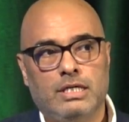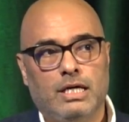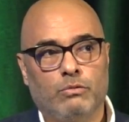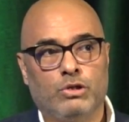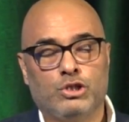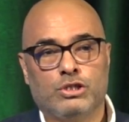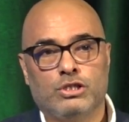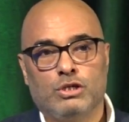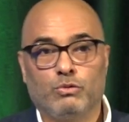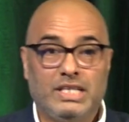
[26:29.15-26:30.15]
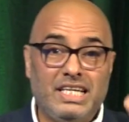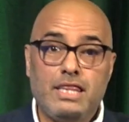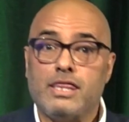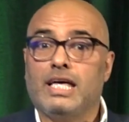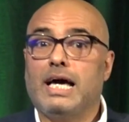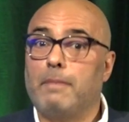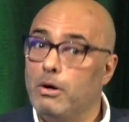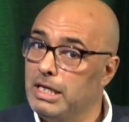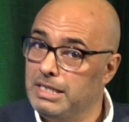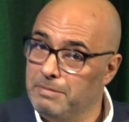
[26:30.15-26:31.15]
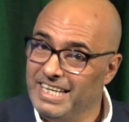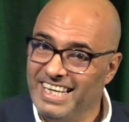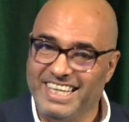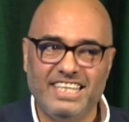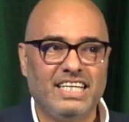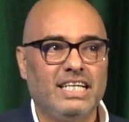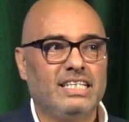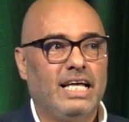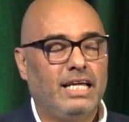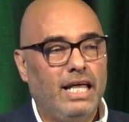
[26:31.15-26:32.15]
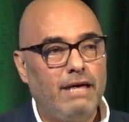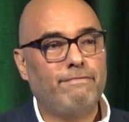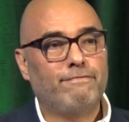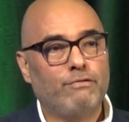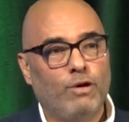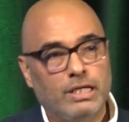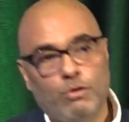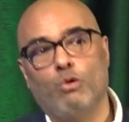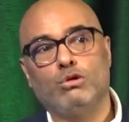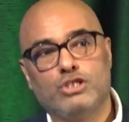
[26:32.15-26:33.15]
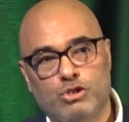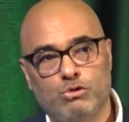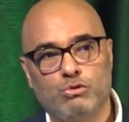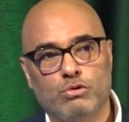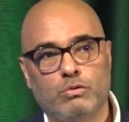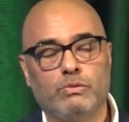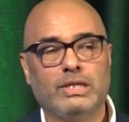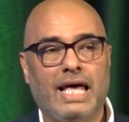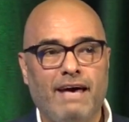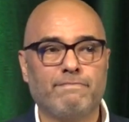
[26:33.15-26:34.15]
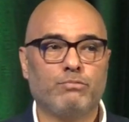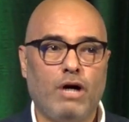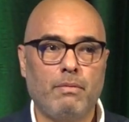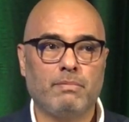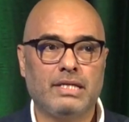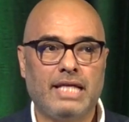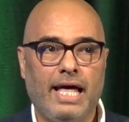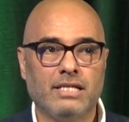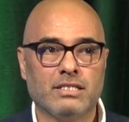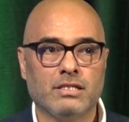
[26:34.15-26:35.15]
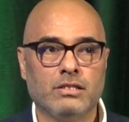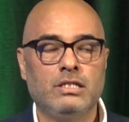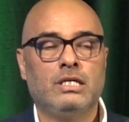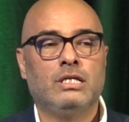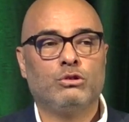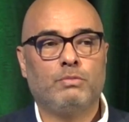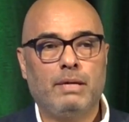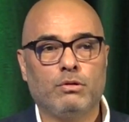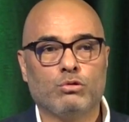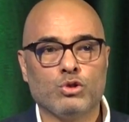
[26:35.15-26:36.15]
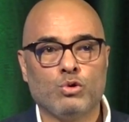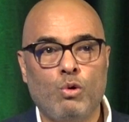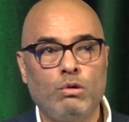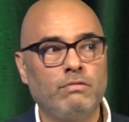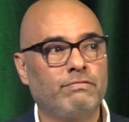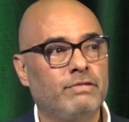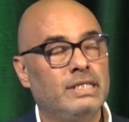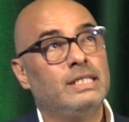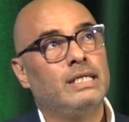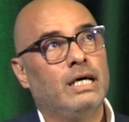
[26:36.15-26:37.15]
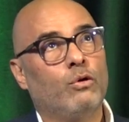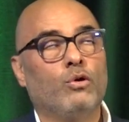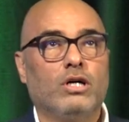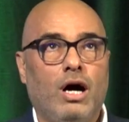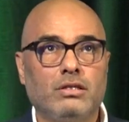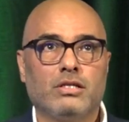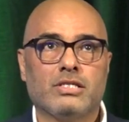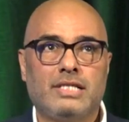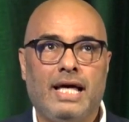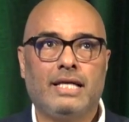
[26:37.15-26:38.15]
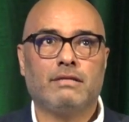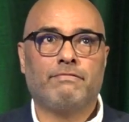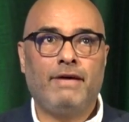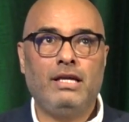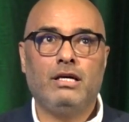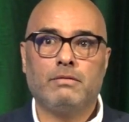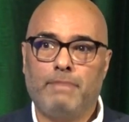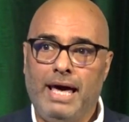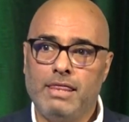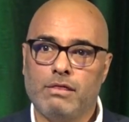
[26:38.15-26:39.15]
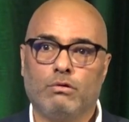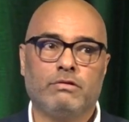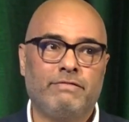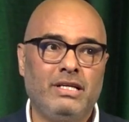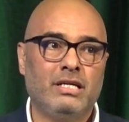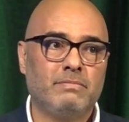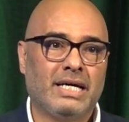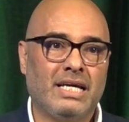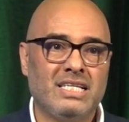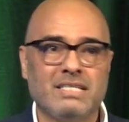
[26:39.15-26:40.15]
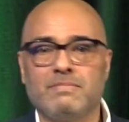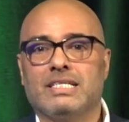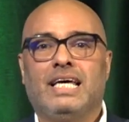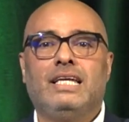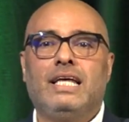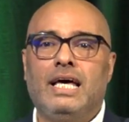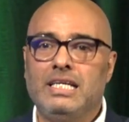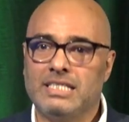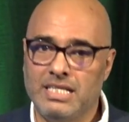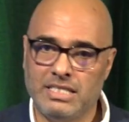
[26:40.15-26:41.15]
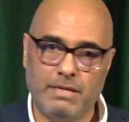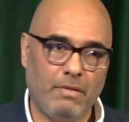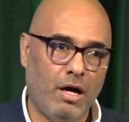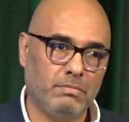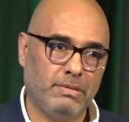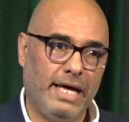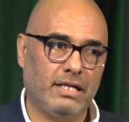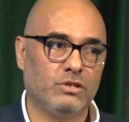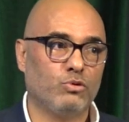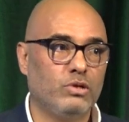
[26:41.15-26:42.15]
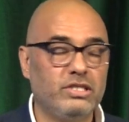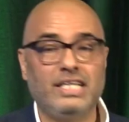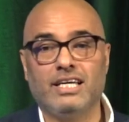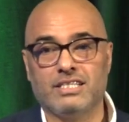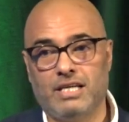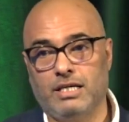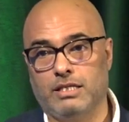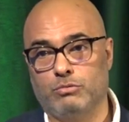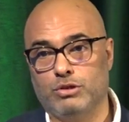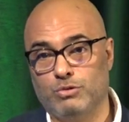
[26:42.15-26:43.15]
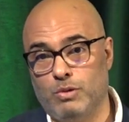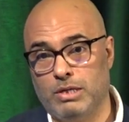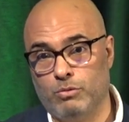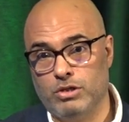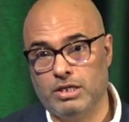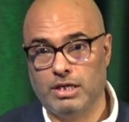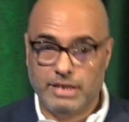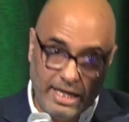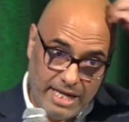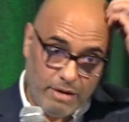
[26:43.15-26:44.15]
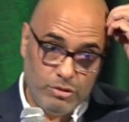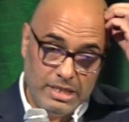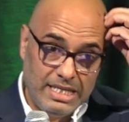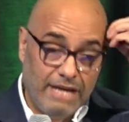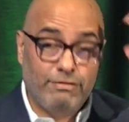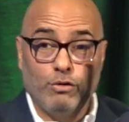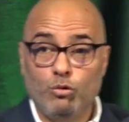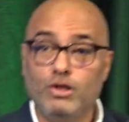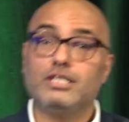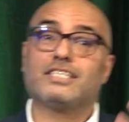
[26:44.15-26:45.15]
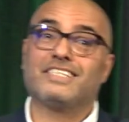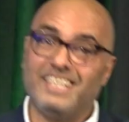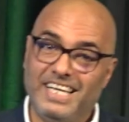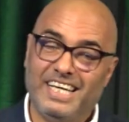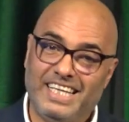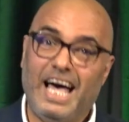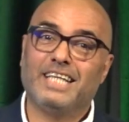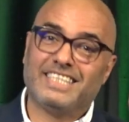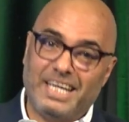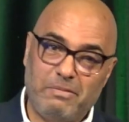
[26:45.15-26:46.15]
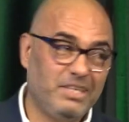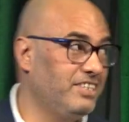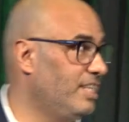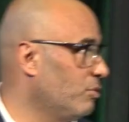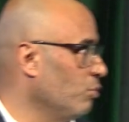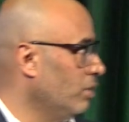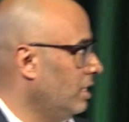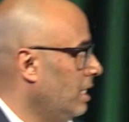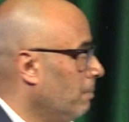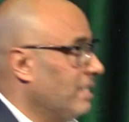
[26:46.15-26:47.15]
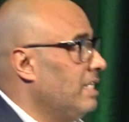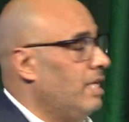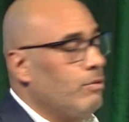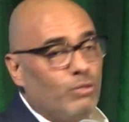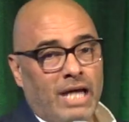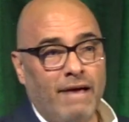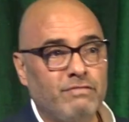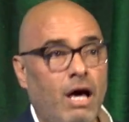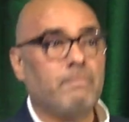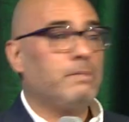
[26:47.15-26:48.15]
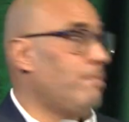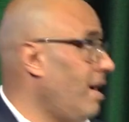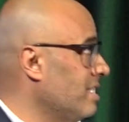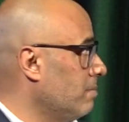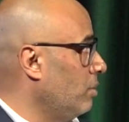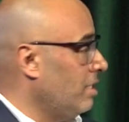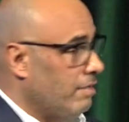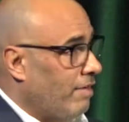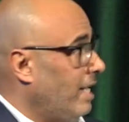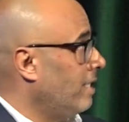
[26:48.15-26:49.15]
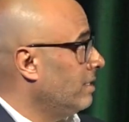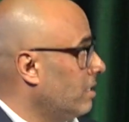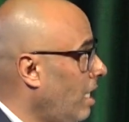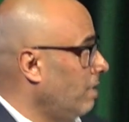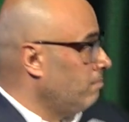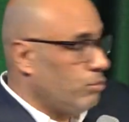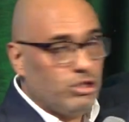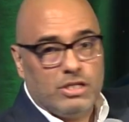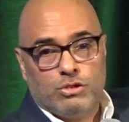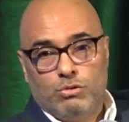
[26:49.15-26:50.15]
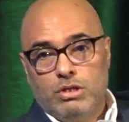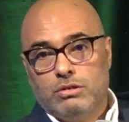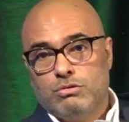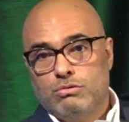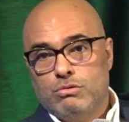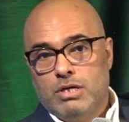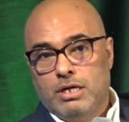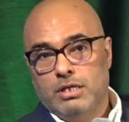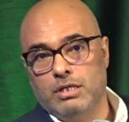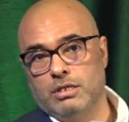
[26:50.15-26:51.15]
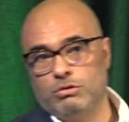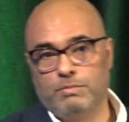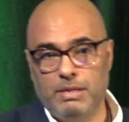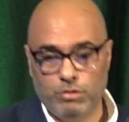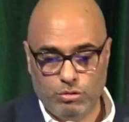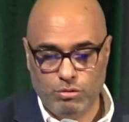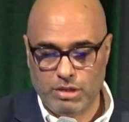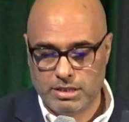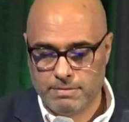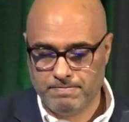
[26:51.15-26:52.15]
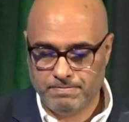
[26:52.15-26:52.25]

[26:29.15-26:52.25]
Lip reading: which we didn't think about at the beginning, that if it holds true, we would have probably the answer to be able to solve or understand failure path or failure mechanisms in any system on planet. So we're really excited. We're working on that now. If it works, that's going to be really cool. But it would have not been possible if I did not push the student to be able to do this.